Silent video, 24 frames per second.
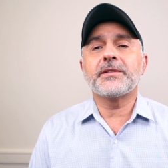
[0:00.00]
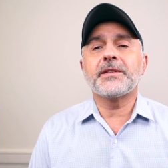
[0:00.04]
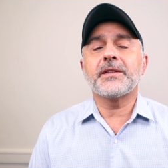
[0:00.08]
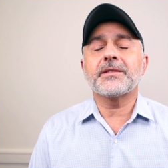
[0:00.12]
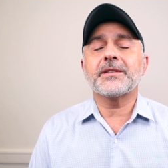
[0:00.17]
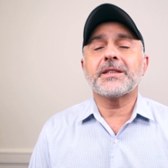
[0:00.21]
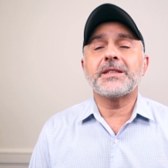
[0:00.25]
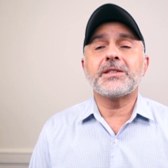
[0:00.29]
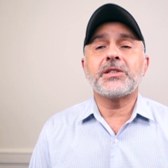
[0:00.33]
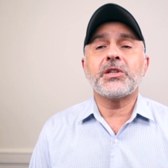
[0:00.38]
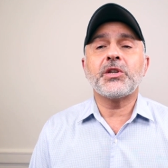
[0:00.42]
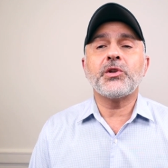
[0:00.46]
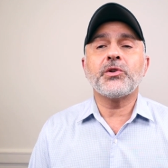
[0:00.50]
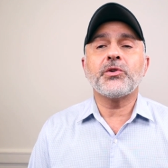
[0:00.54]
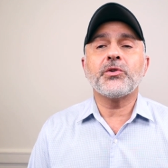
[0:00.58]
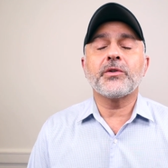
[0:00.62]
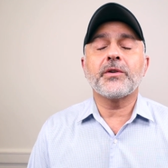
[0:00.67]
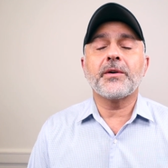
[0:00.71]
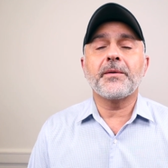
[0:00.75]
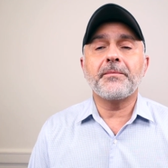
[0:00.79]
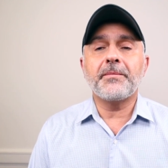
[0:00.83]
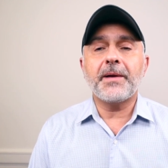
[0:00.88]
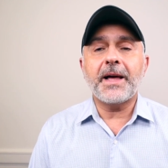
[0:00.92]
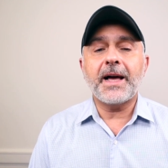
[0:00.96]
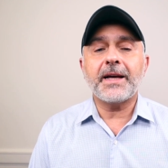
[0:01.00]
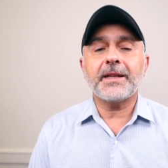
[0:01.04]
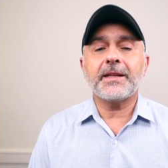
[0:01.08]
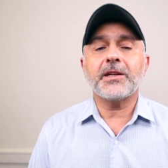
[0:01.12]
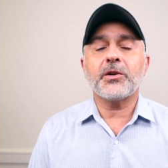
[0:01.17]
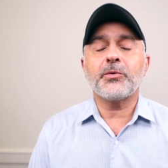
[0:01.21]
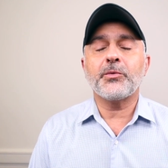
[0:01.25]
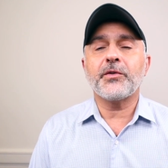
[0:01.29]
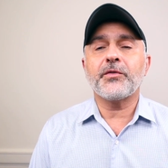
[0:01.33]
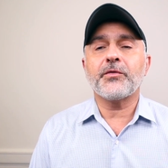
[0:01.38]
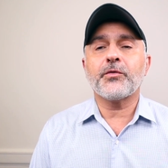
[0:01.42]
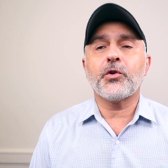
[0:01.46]
discontinued or
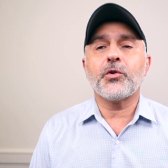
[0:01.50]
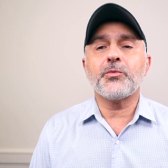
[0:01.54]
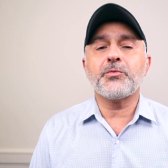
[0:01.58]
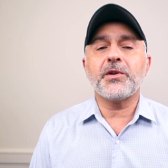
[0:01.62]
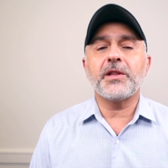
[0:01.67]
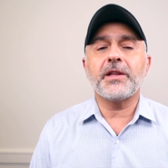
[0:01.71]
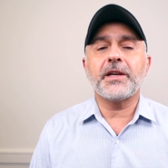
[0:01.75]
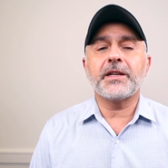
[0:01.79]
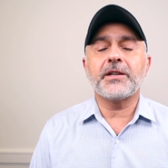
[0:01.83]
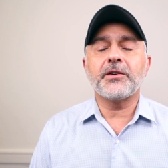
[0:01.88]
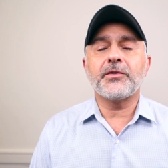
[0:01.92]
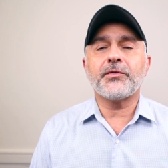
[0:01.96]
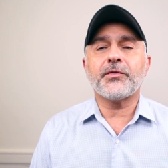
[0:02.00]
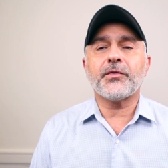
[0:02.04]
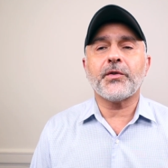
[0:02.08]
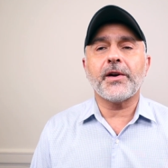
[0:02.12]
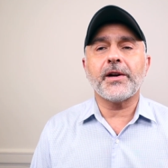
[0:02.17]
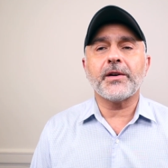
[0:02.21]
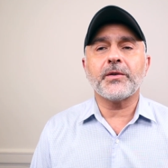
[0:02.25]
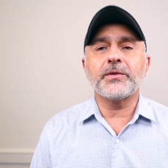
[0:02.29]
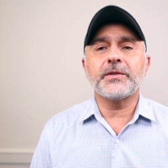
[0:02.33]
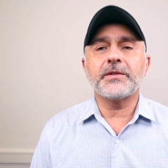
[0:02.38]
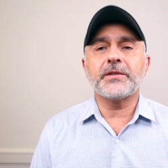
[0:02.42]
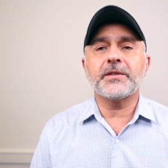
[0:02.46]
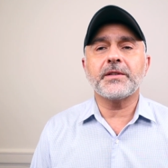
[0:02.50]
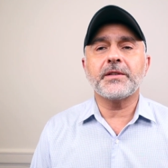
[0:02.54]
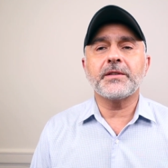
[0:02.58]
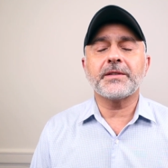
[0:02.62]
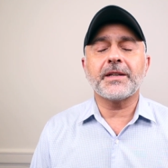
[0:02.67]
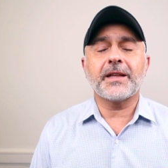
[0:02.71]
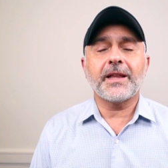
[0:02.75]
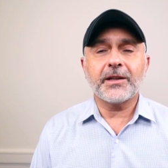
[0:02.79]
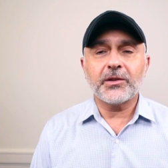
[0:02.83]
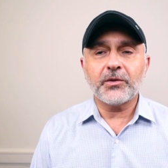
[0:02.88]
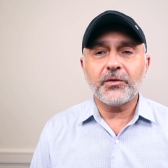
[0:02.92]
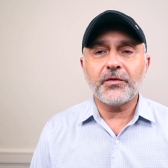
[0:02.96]
badly reformulated fragrances.
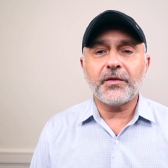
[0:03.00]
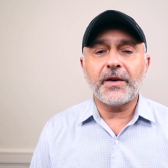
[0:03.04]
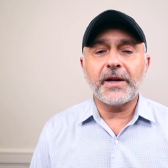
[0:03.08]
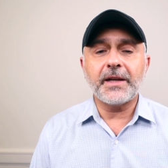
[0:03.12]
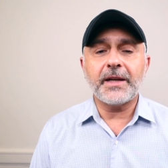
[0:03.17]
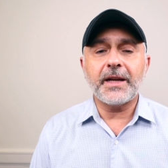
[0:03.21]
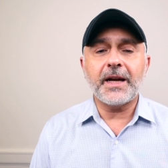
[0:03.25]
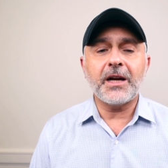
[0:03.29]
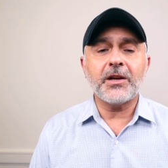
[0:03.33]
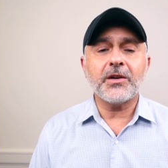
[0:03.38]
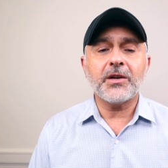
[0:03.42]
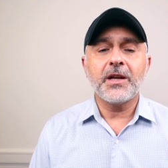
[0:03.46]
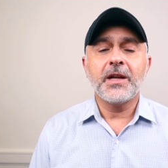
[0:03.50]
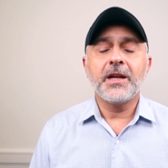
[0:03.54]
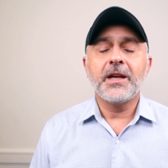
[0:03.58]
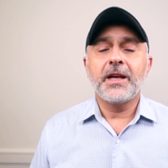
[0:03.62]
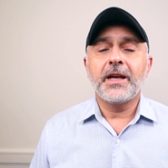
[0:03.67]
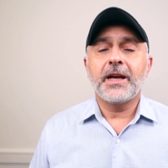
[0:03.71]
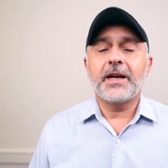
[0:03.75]
I'd like to find out.